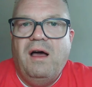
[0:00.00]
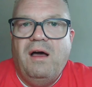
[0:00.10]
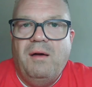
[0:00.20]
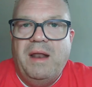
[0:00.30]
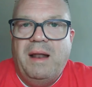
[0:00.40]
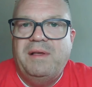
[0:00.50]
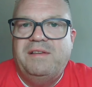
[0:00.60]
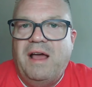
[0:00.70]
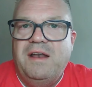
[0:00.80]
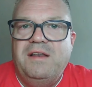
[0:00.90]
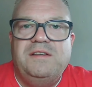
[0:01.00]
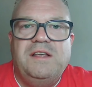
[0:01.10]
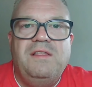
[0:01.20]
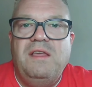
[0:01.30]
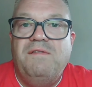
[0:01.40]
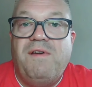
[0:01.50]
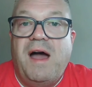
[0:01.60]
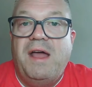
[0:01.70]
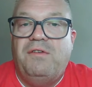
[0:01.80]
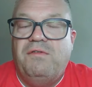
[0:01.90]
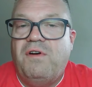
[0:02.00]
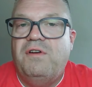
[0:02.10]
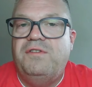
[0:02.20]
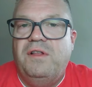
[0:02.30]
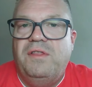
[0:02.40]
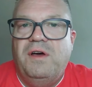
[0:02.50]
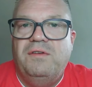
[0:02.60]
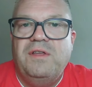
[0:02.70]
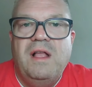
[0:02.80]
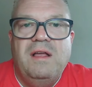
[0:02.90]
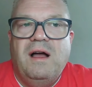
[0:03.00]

And I'm excited to see the final version of those.